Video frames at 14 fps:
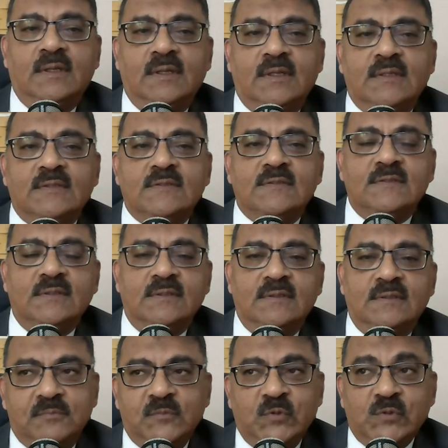
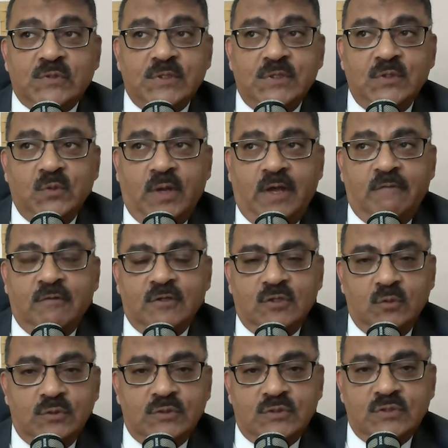Excellent. You say you have a
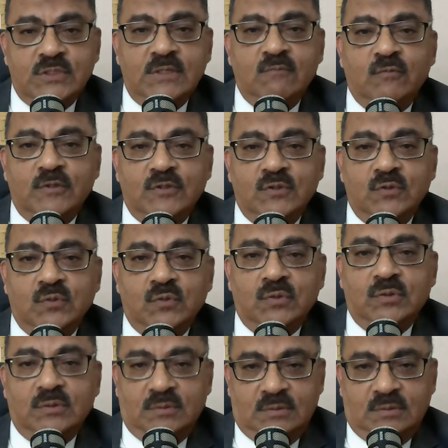huge team with you